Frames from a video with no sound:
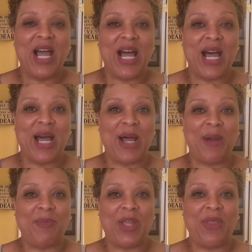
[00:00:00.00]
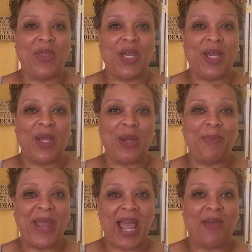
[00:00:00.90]

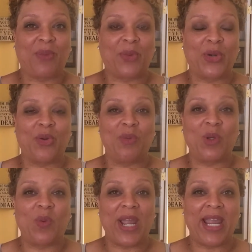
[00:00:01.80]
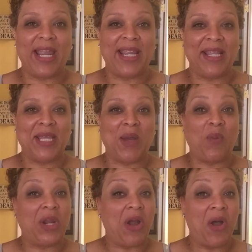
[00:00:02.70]
the bathroom the way
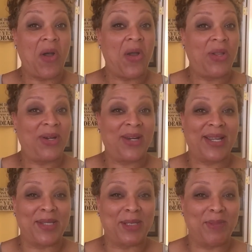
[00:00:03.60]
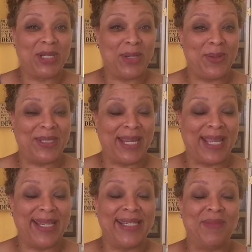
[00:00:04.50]
that we all are accustomed to using
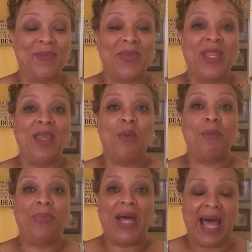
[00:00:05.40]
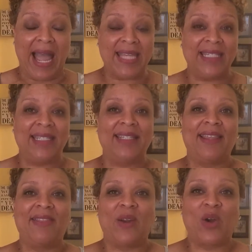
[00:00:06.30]
it. But
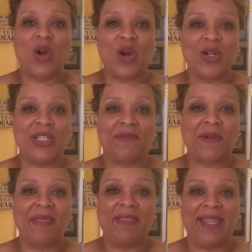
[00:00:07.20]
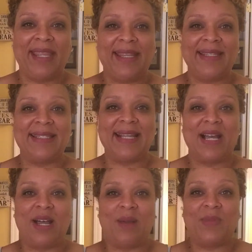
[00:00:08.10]
there are different things
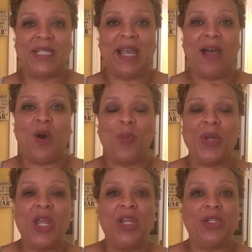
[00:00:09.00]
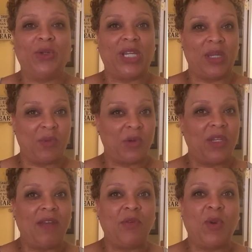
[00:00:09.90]
to help you keep your
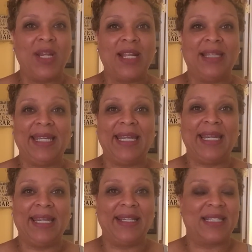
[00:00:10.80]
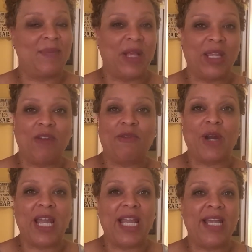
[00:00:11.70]
loved one clean and smelling
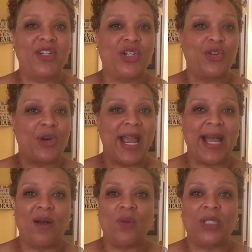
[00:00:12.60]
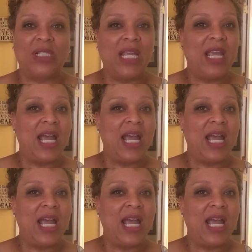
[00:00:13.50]
fresh, and your house